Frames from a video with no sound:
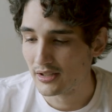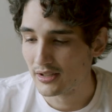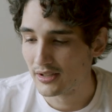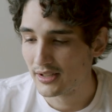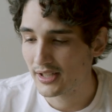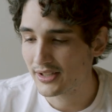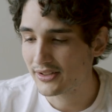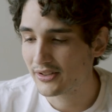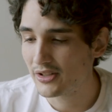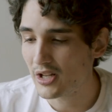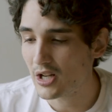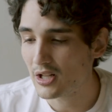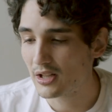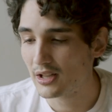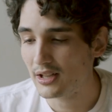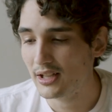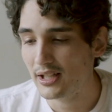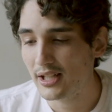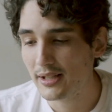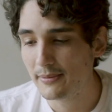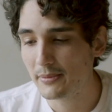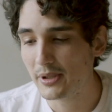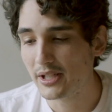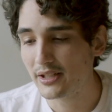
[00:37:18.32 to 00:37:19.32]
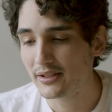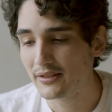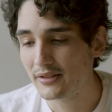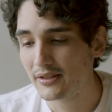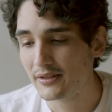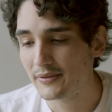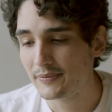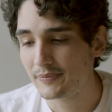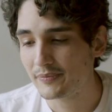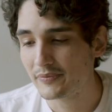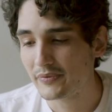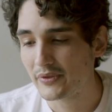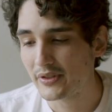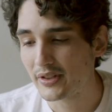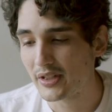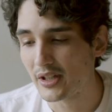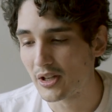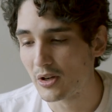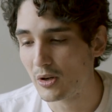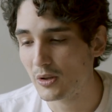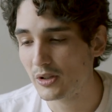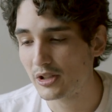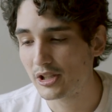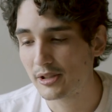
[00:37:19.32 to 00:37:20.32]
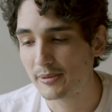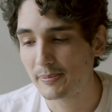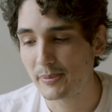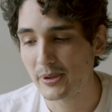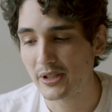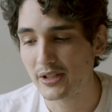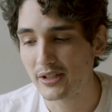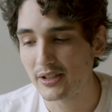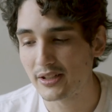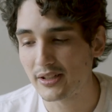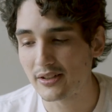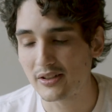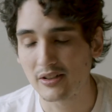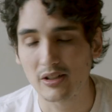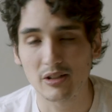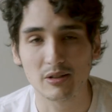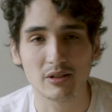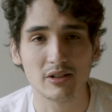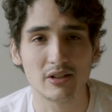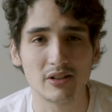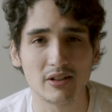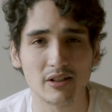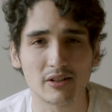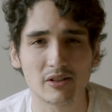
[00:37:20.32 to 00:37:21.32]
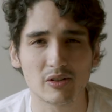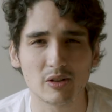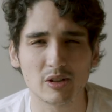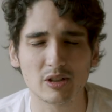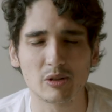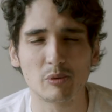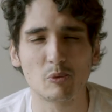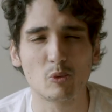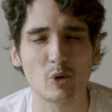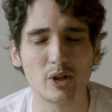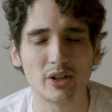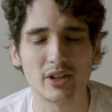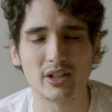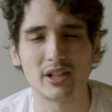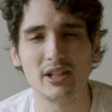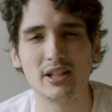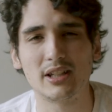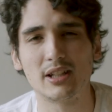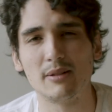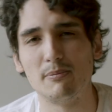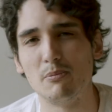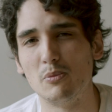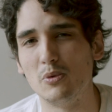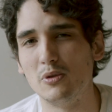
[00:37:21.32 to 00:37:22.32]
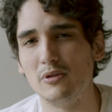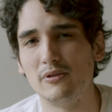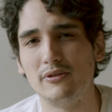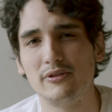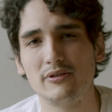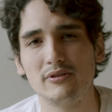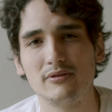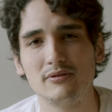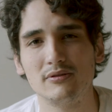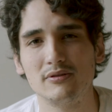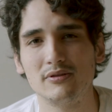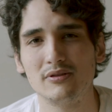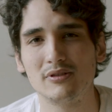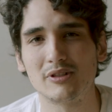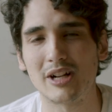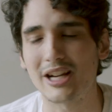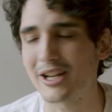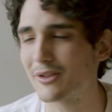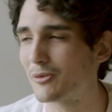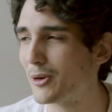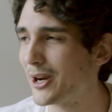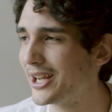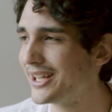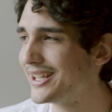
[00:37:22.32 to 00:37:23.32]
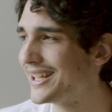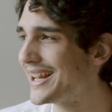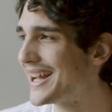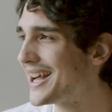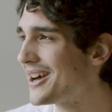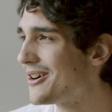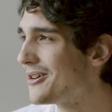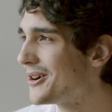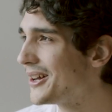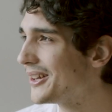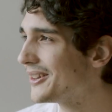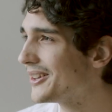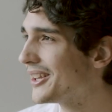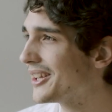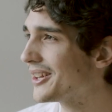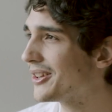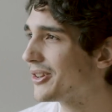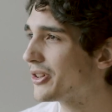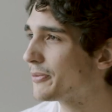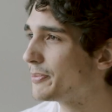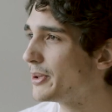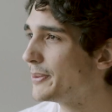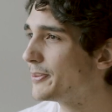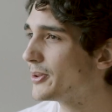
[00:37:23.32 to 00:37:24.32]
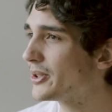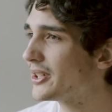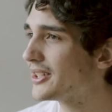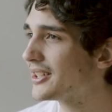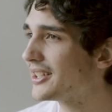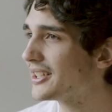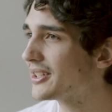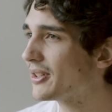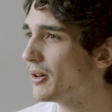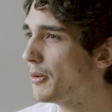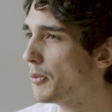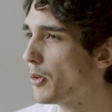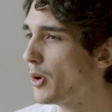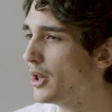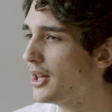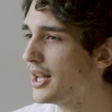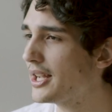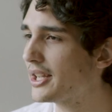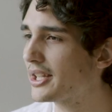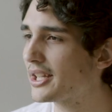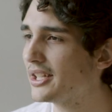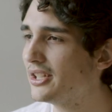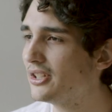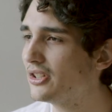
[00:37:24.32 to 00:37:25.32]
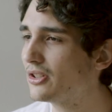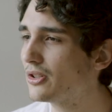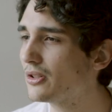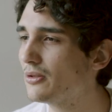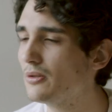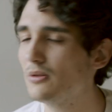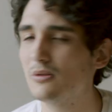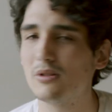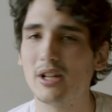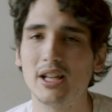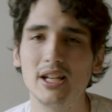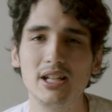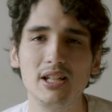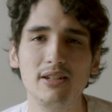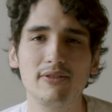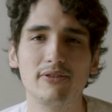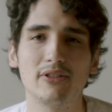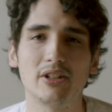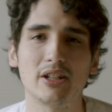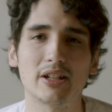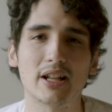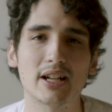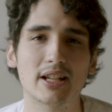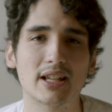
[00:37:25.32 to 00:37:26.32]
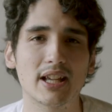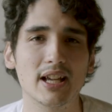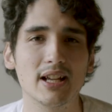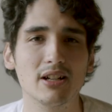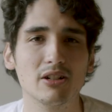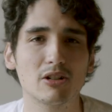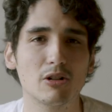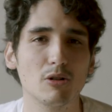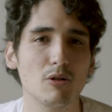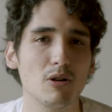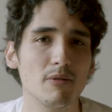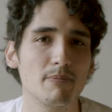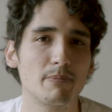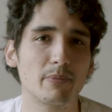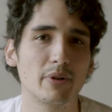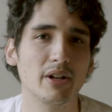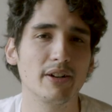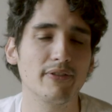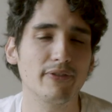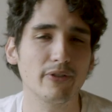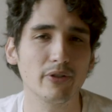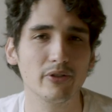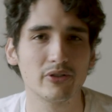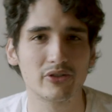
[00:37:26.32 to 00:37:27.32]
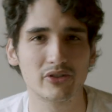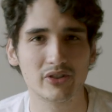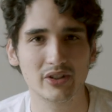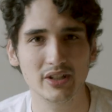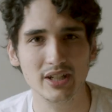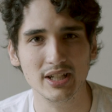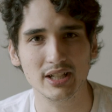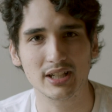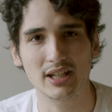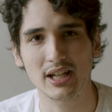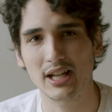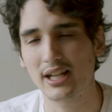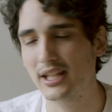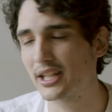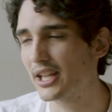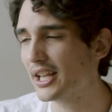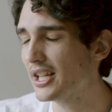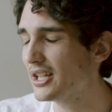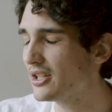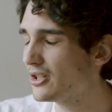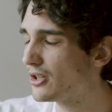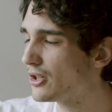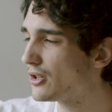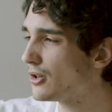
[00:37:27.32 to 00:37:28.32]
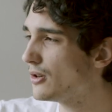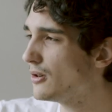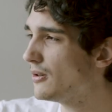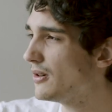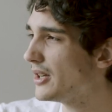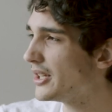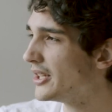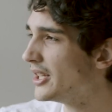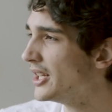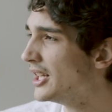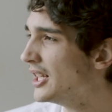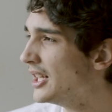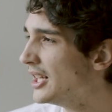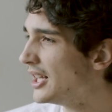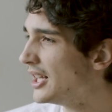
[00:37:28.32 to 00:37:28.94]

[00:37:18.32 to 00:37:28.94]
Let's not limit the Holy Spirit in a certain way that he can move. Like right now, a lot of people are like, oh, well, I can do anything. I can't go and pray for the sick. I can't go and